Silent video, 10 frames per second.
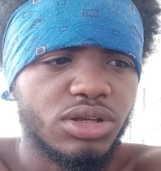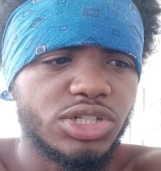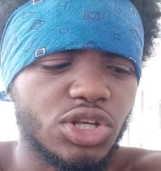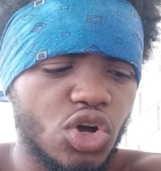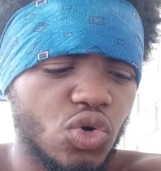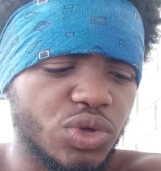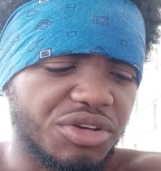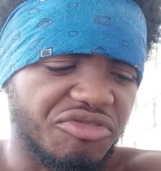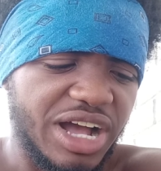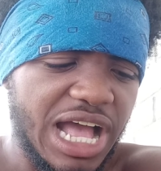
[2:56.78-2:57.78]
So
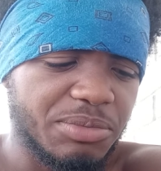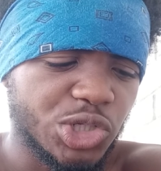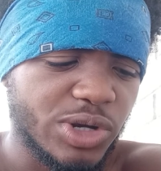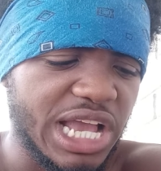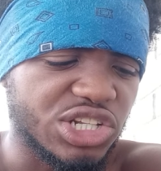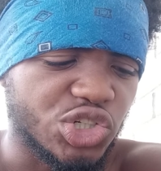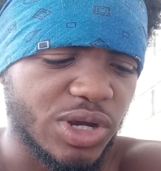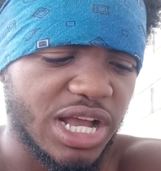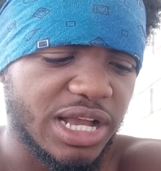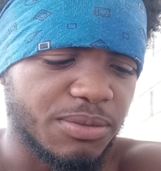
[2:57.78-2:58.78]
your vibe attracts your
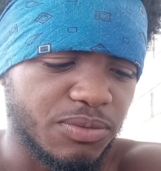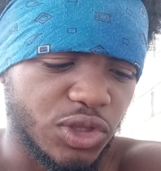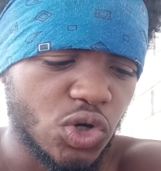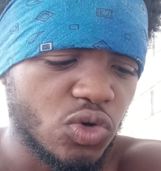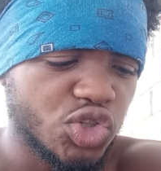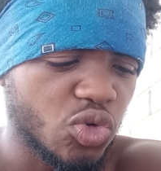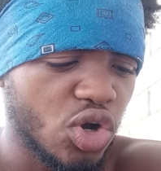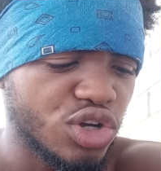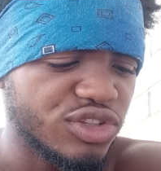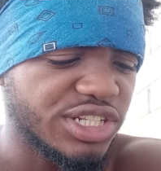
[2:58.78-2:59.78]
tribe. Those who
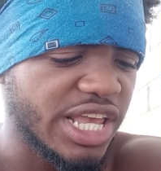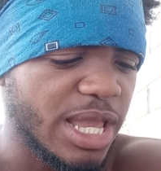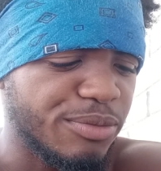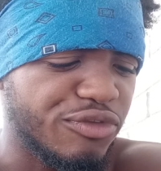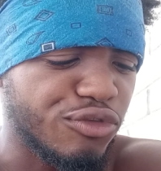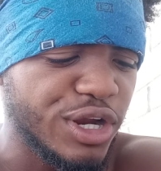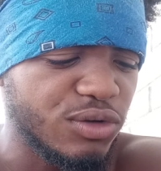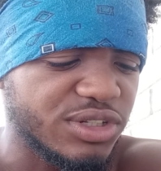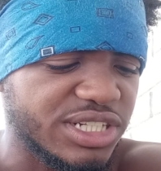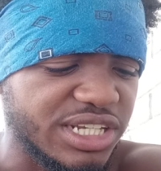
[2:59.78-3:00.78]
are on the same
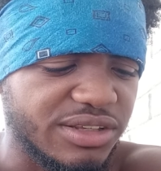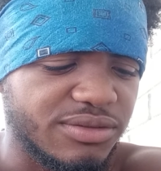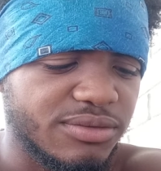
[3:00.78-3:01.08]
frequency